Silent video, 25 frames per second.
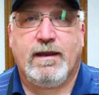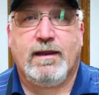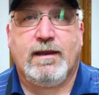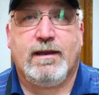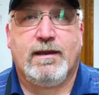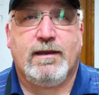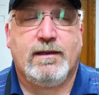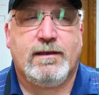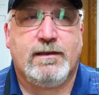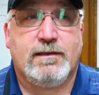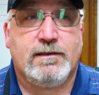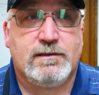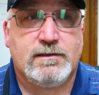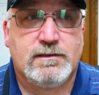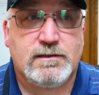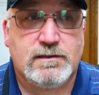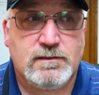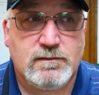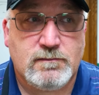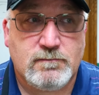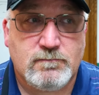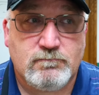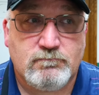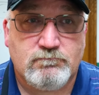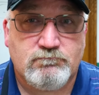a
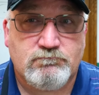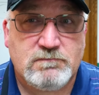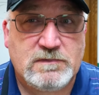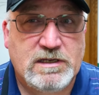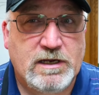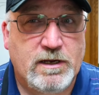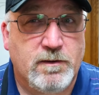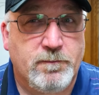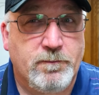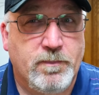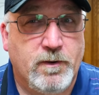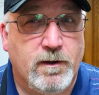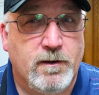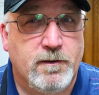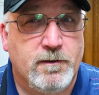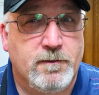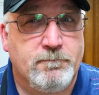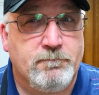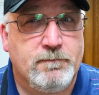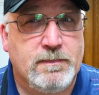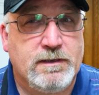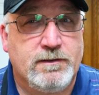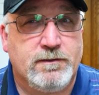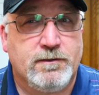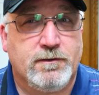tear apart
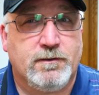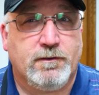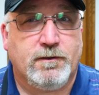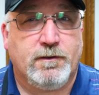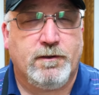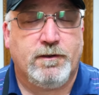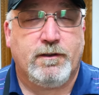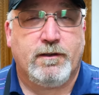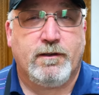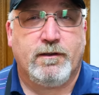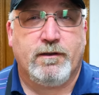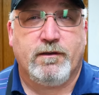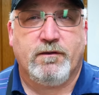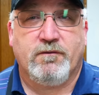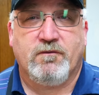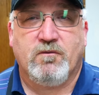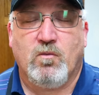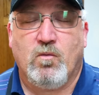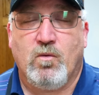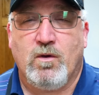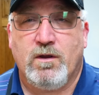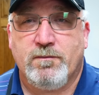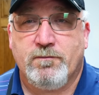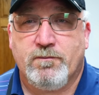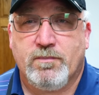and a build of
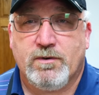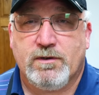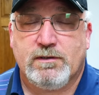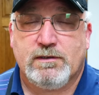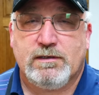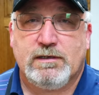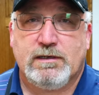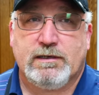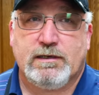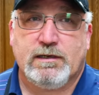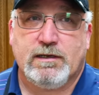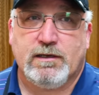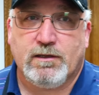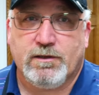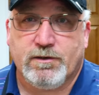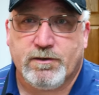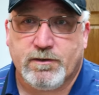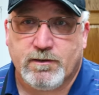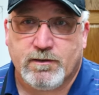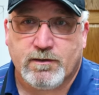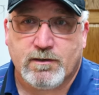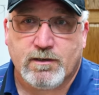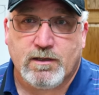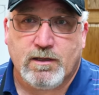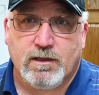one
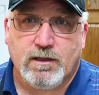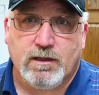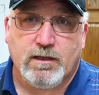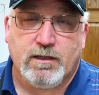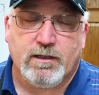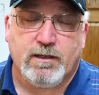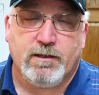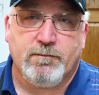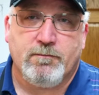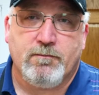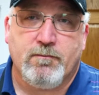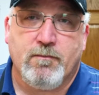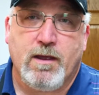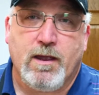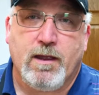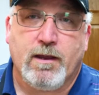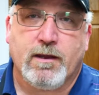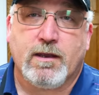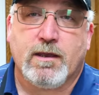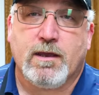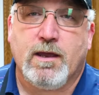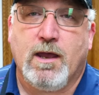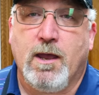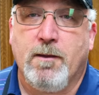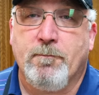particular
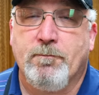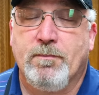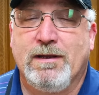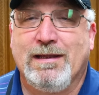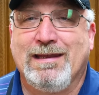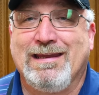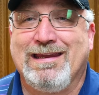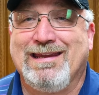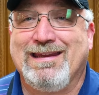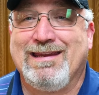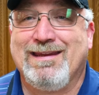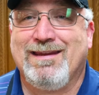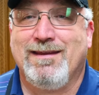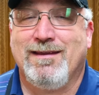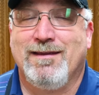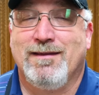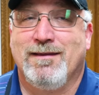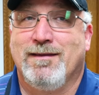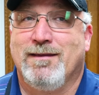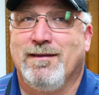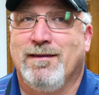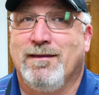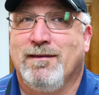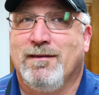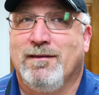club company,
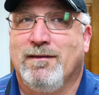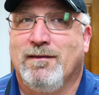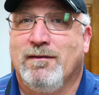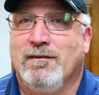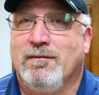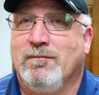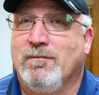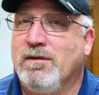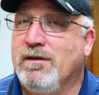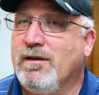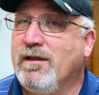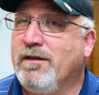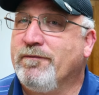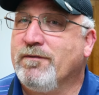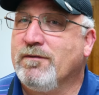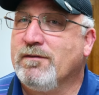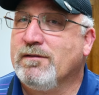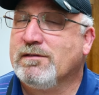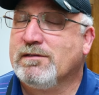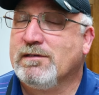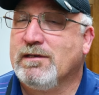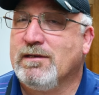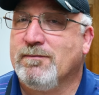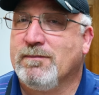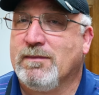but not for
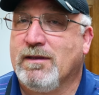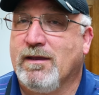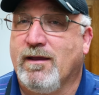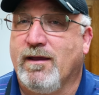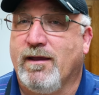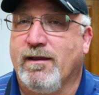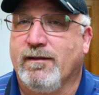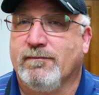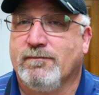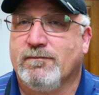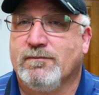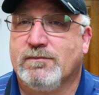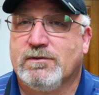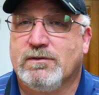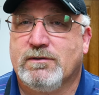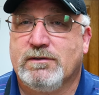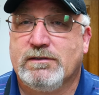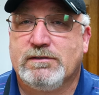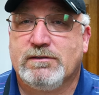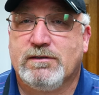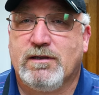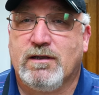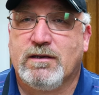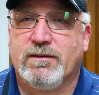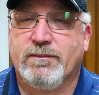the same guy. So
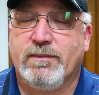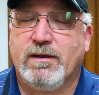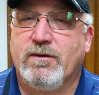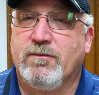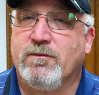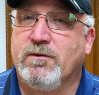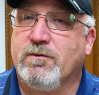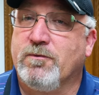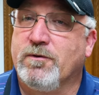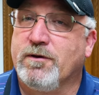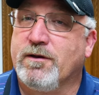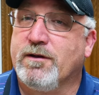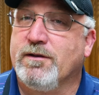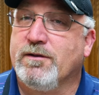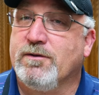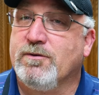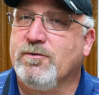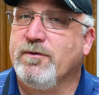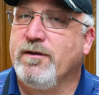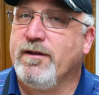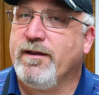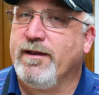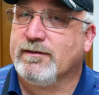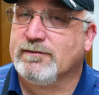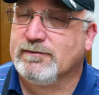let's talk about what we're going to
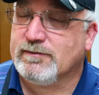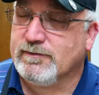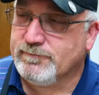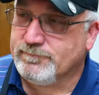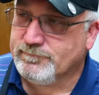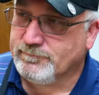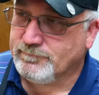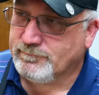do next.